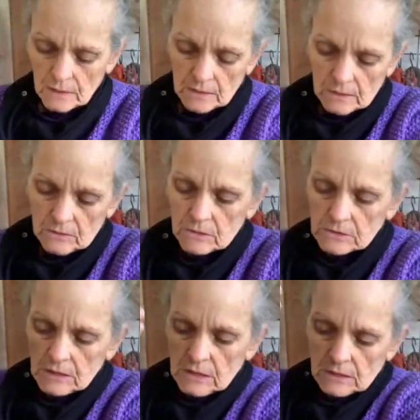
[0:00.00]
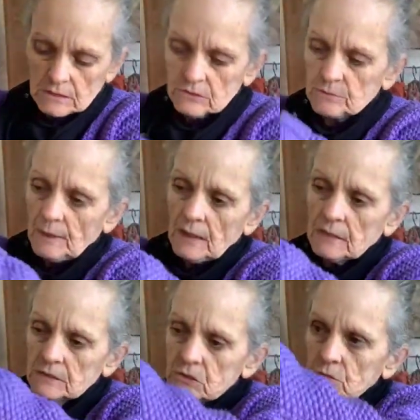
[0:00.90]
here's my
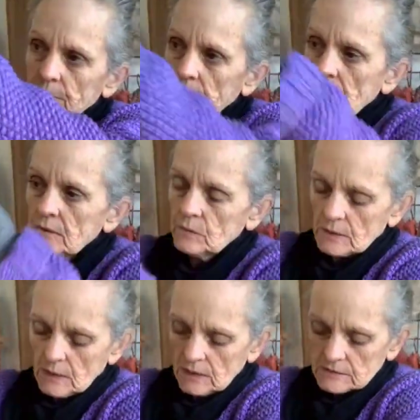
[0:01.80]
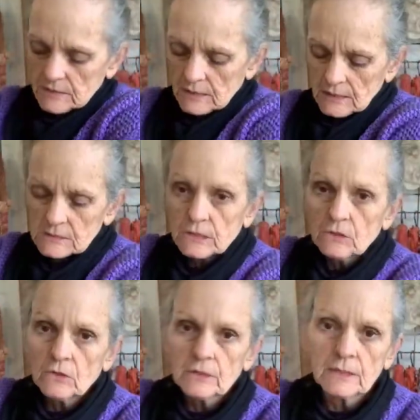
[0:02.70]
2-ply with lots and lots of
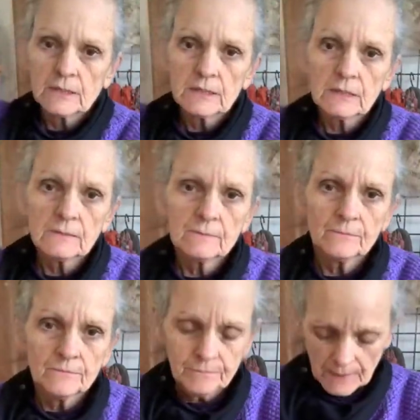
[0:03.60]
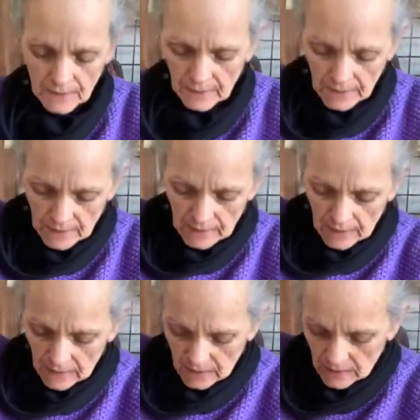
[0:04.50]
yarn in it,
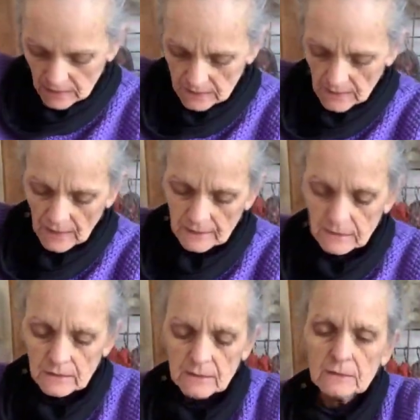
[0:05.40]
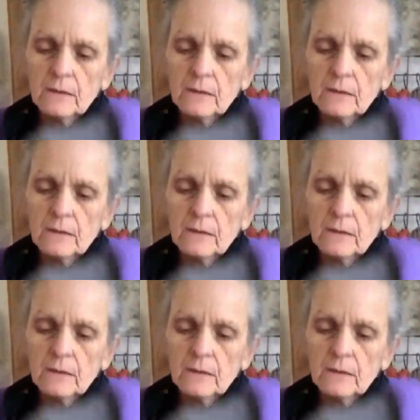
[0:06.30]
and I can